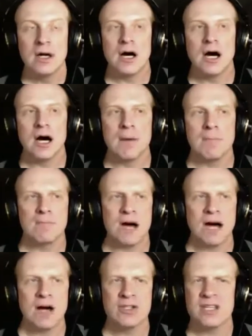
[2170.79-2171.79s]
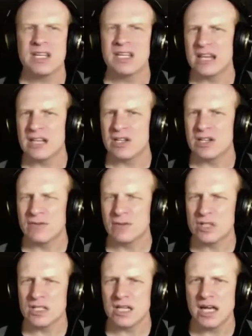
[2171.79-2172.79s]
Um, I also think that if you
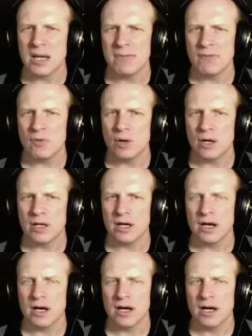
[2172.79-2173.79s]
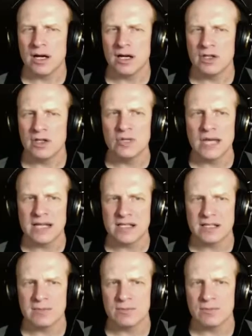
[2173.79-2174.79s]
sign up for it, uh, you get
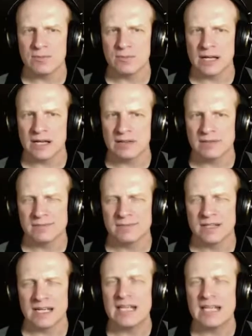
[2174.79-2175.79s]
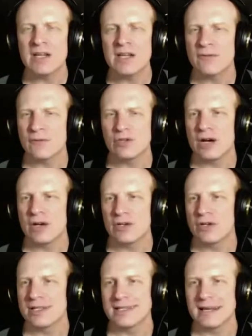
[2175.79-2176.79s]
some like, in their free trial,
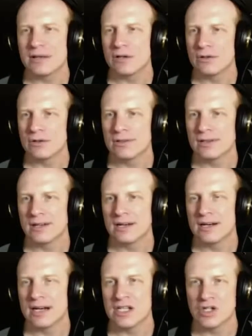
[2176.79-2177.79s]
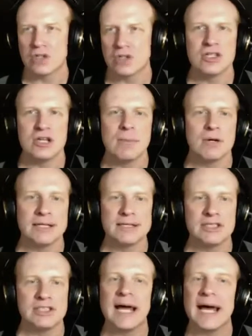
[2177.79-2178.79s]
you can download uh, a certain number
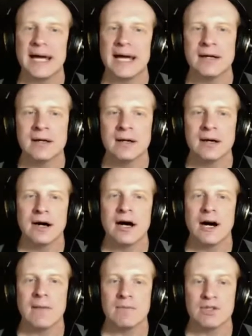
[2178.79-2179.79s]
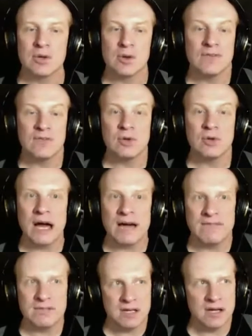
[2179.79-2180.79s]
each day. Um, so if you have
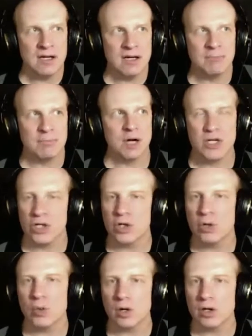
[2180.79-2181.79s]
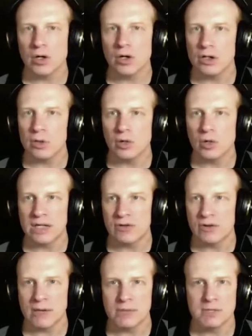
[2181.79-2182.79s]
a, a project you're working on and you want to get
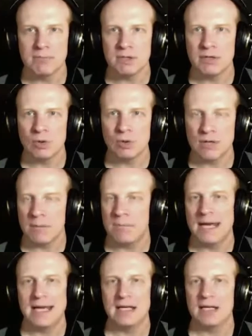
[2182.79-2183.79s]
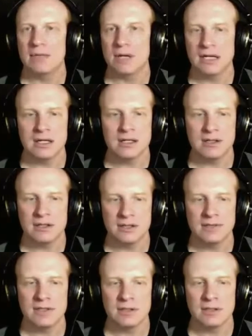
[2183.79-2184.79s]
grab some B-roll without paying any money, you give
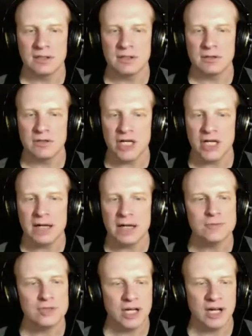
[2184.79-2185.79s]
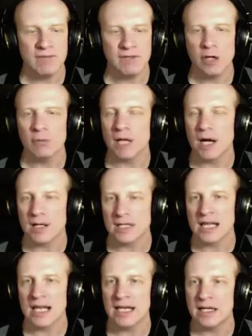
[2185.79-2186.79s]
it a, you know, check it out. Check out Video Blocks. I
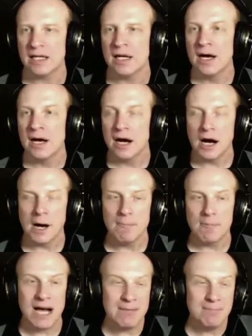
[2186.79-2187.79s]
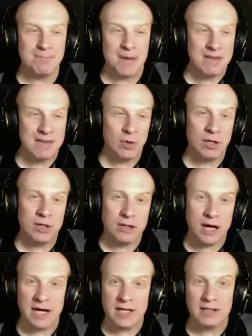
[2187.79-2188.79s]
like it. Um, I pay for it.
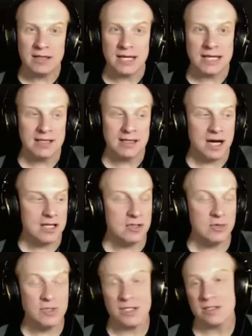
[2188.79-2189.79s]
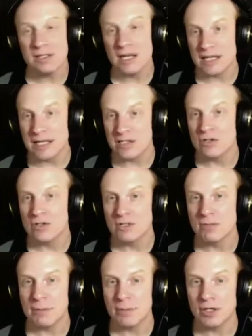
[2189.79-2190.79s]
I like it. I use it. It gets used in
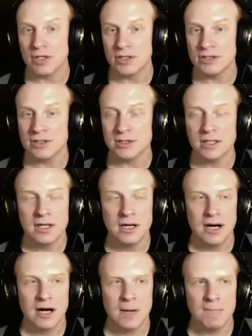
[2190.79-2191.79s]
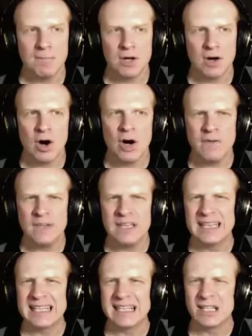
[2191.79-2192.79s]
my productions. Um, often
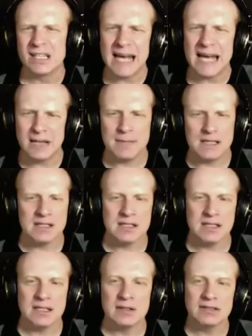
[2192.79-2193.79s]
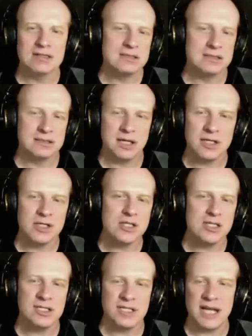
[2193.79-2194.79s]
little elements, little touches
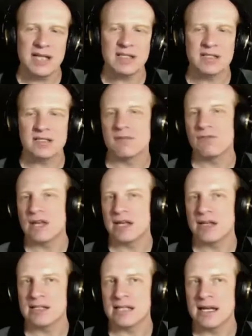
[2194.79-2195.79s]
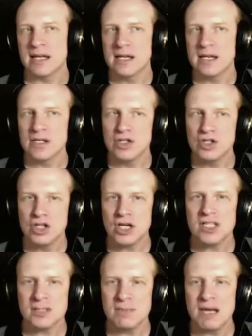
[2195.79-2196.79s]
and tastes of things that
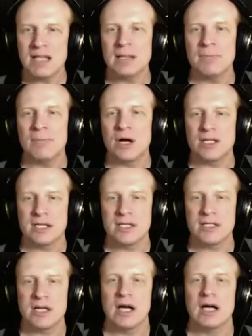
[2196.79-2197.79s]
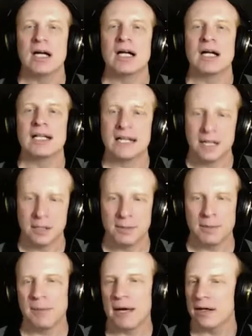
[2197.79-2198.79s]
just make the process a little
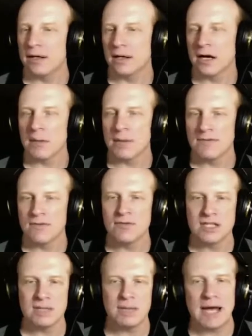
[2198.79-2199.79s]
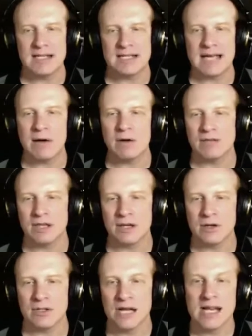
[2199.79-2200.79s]
bit better. Um, if you've seen my Ask Howard
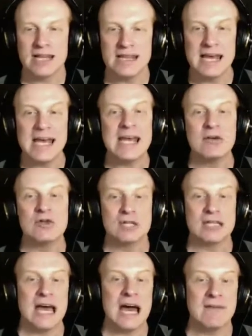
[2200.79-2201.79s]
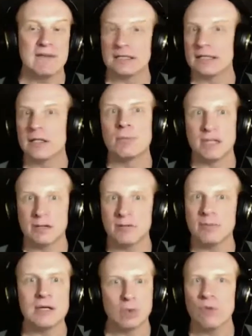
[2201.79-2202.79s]
videos, they usually have a little bit of
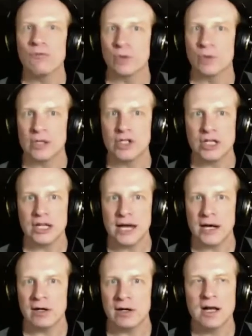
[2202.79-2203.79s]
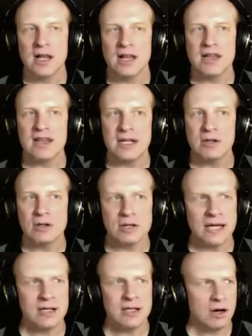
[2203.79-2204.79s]
B-roll footage in there that you look
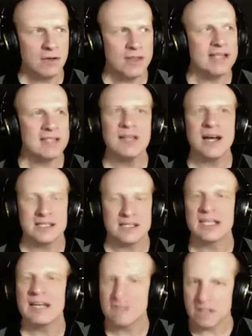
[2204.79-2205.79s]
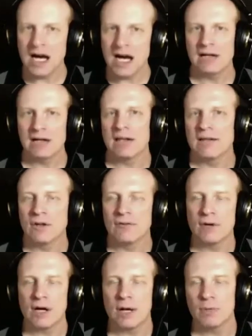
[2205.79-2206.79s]
at and you go, oh, that's nice. It gives it a higher level of
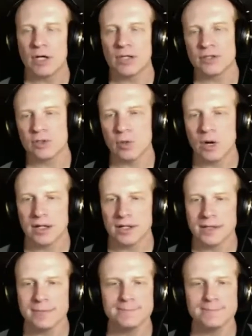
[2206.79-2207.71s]
uh, production quality.